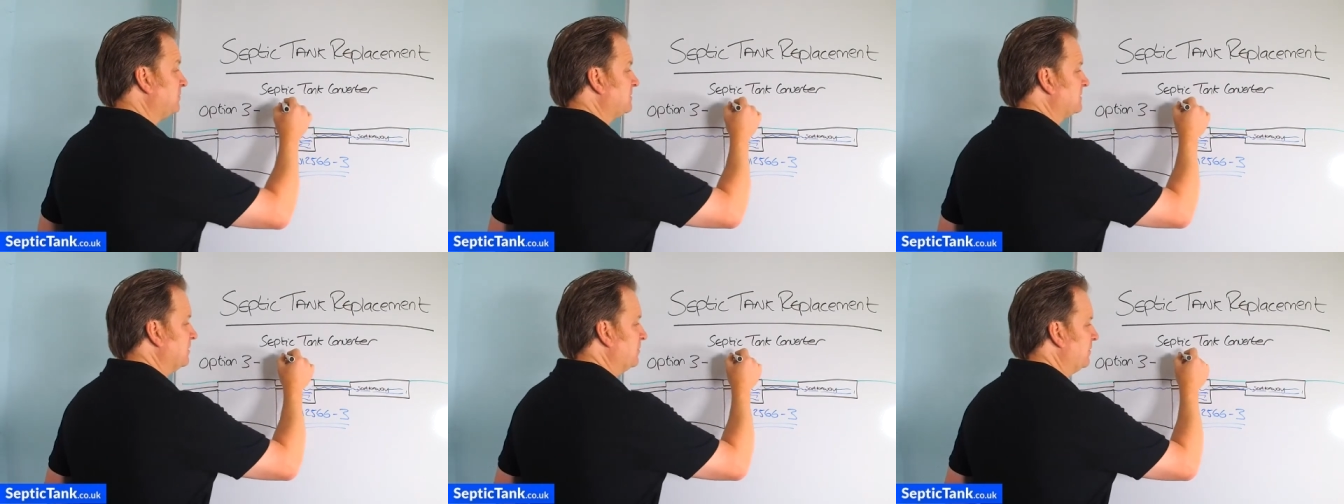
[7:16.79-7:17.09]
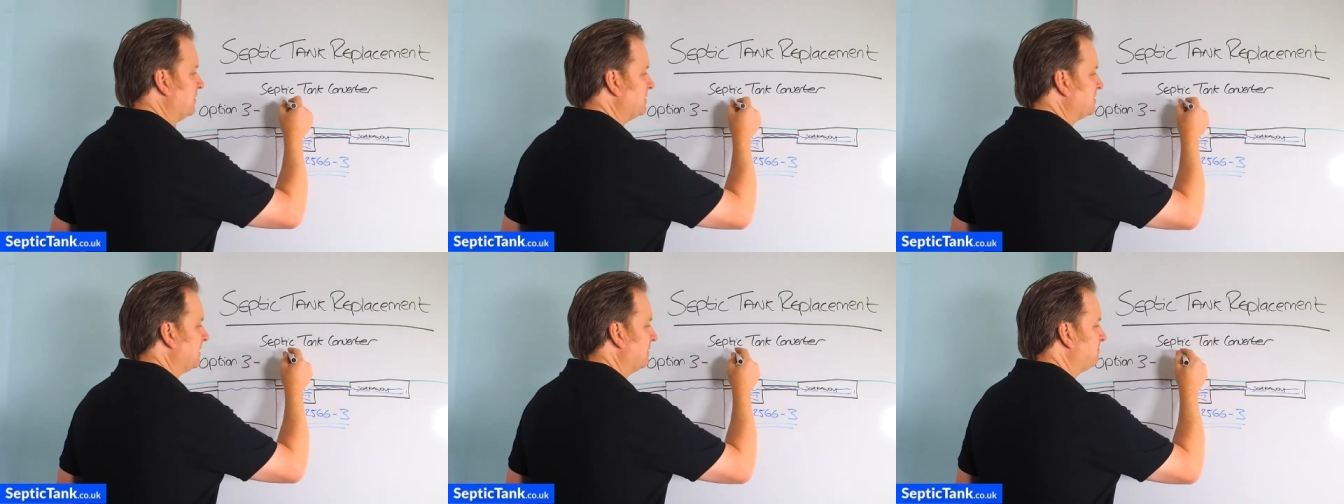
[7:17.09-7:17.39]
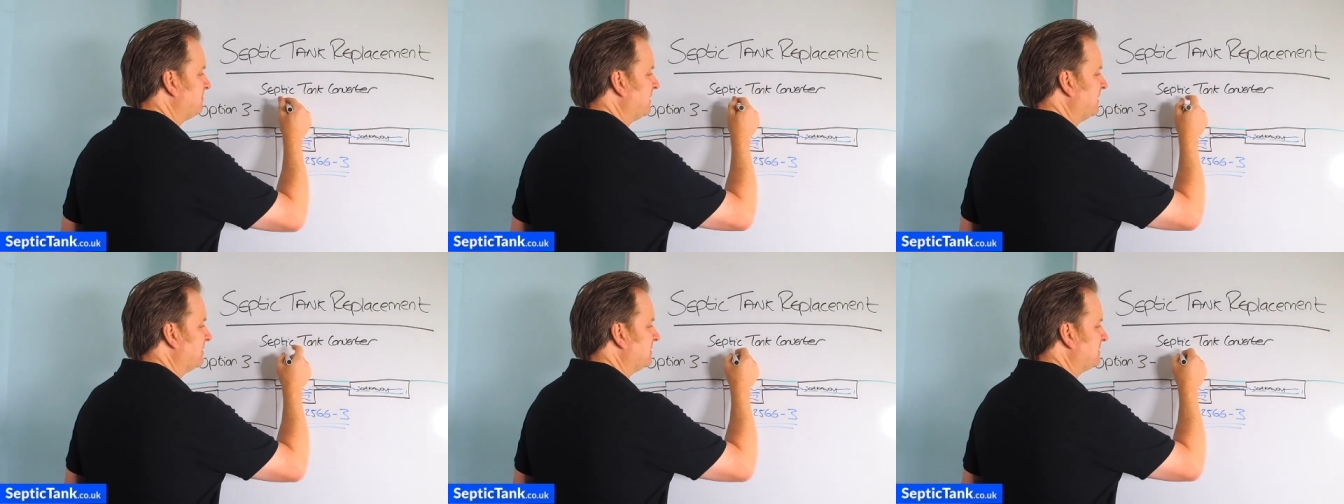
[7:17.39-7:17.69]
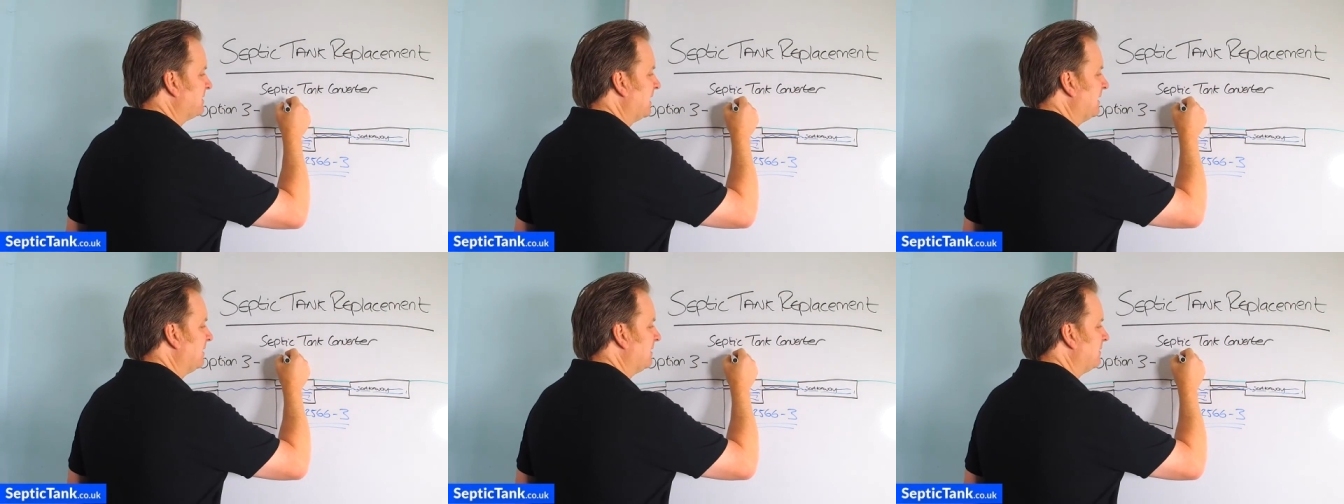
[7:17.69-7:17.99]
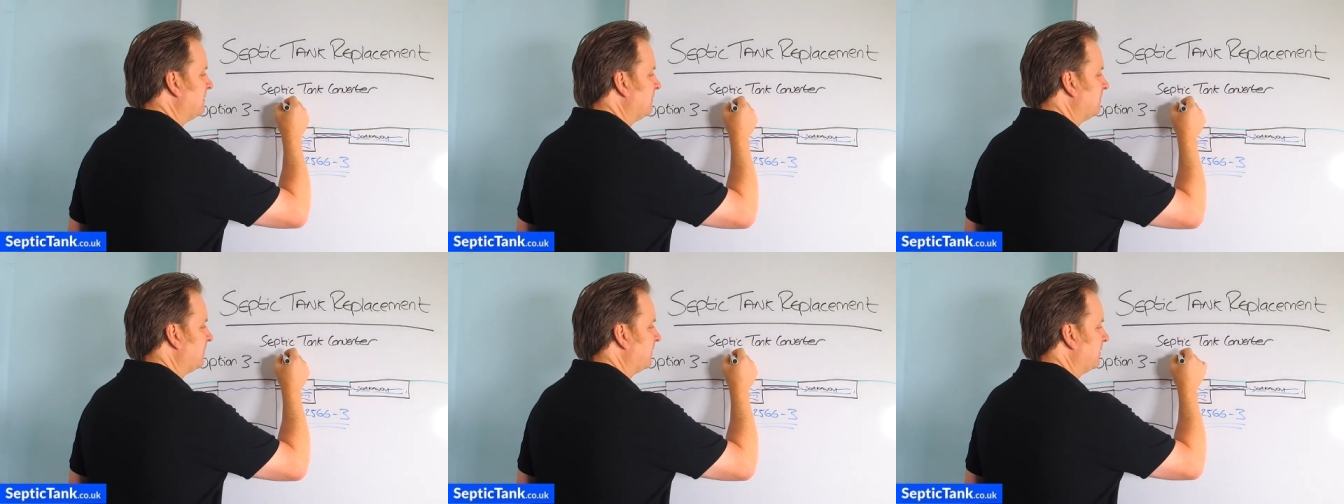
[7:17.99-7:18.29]
So a septic tank
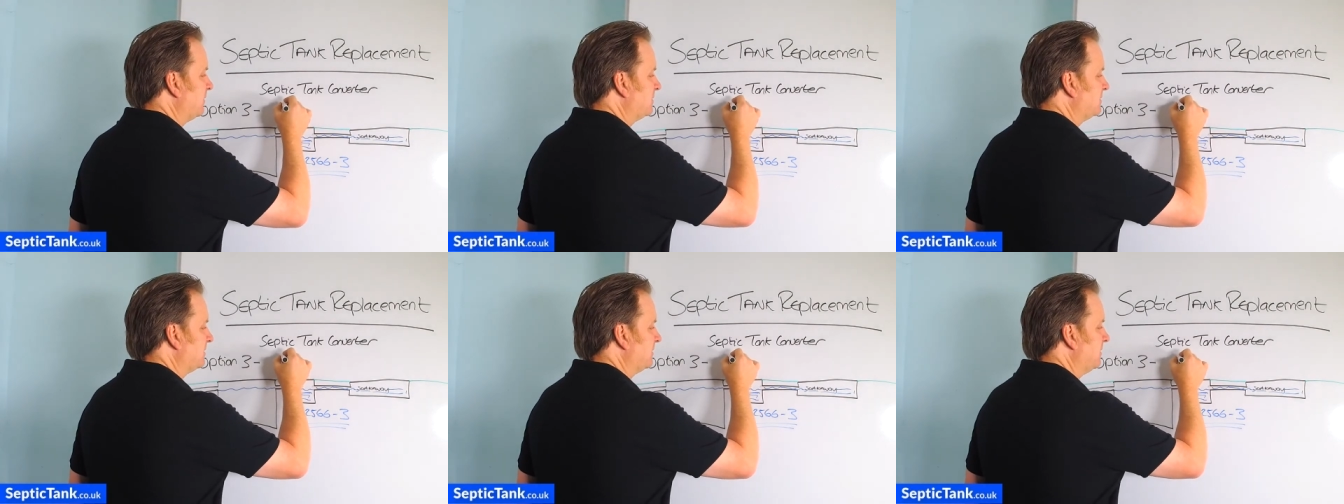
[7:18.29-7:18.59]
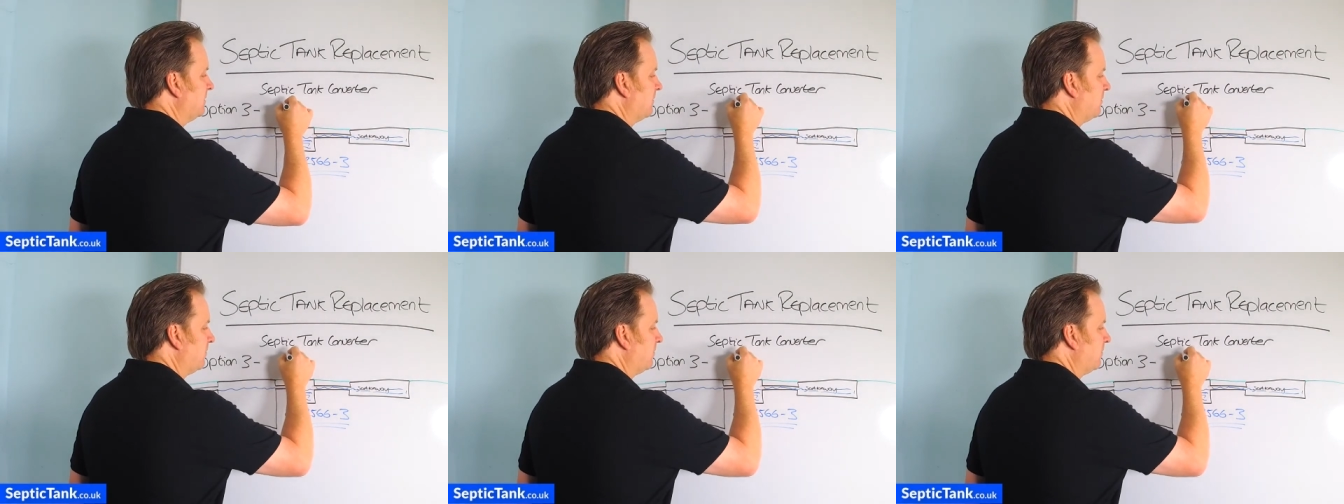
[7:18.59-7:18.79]
converter,